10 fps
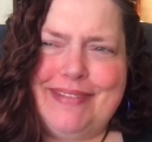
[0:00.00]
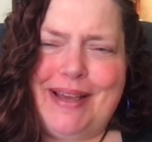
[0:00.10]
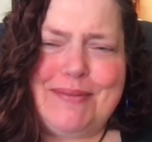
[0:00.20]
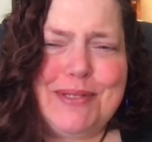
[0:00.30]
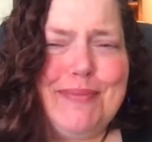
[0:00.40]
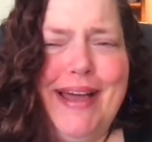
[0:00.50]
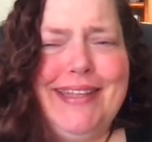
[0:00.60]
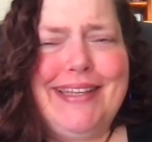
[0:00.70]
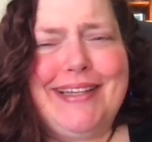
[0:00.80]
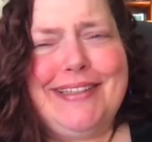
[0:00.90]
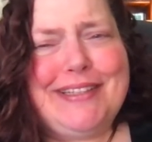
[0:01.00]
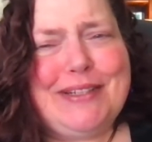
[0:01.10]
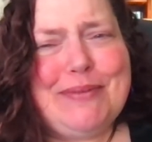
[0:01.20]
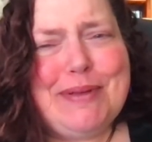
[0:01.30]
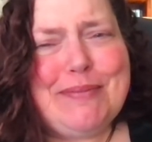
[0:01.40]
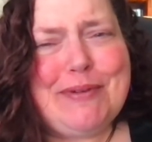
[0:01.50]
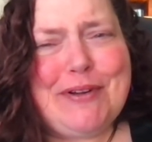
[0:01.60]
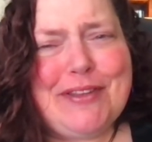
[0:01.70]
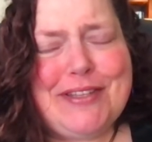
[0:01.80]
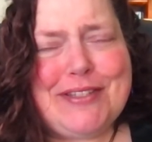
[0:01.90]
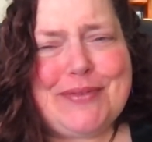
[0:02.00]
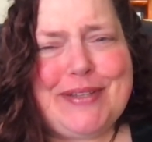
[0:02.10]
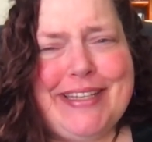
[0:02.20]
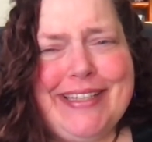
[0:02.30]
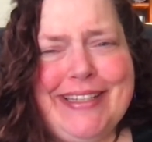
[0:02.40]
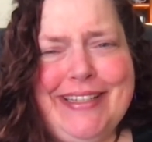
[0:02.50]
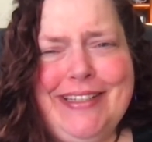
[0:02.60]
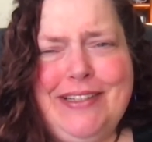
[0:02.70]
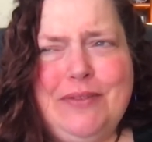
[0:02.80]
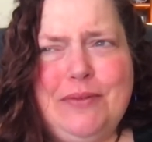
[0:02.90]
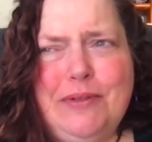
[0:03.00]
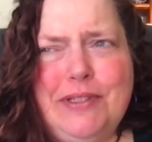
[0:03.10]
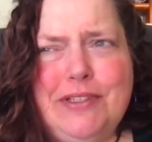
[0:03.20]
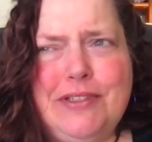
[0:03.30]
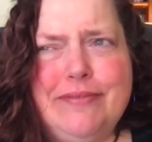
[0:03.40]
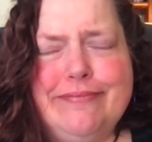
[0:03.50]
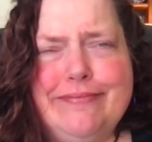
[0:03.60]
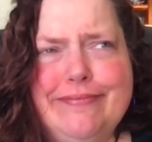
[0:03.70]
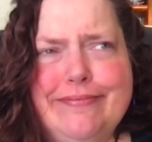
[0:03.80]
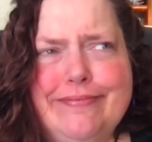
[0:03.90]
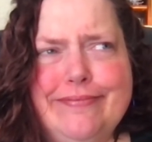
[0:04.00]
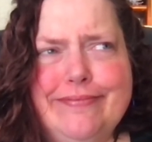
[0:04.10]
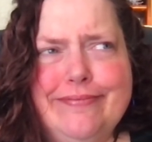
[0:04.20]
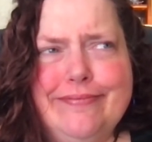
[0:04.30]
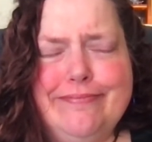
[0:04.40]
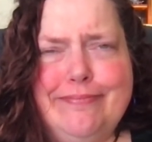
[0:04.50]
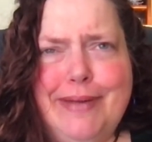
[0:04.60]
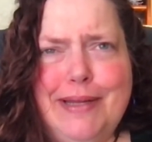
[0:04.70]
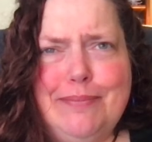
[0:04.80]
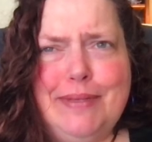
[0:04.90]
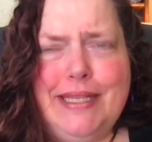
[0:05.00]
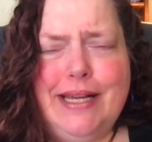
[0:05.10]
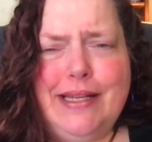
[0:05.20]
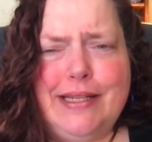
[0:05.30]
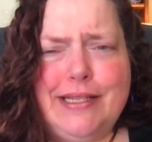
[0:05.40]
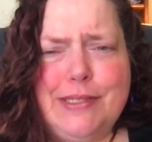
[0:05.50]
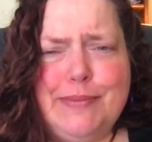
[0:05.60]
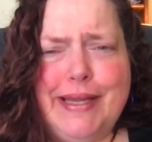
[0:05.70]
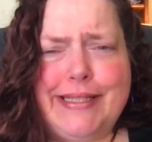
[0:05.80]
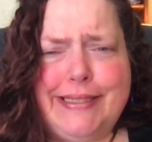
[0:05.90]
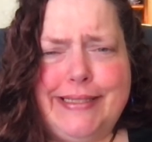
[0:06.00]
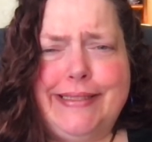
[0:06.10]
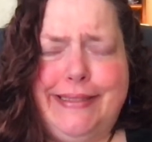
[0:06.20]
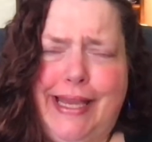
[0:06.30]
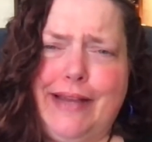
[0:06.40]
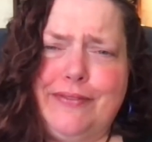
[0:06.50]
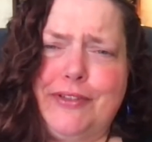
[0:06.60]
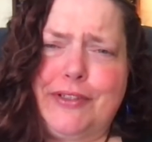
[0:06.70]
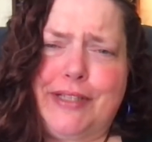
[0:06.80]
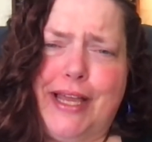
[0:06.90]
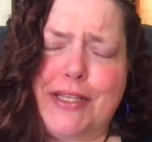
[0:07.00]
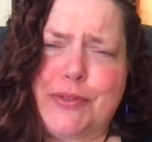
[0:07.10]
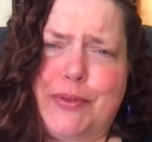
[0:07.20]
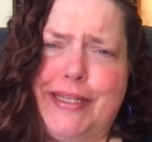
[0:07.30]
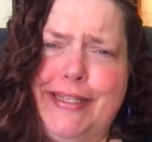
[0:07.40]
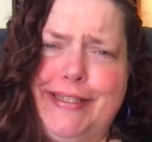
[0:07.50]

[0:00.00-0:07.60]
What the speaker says: smiling a little bit more this week, which might be unexpected after last week.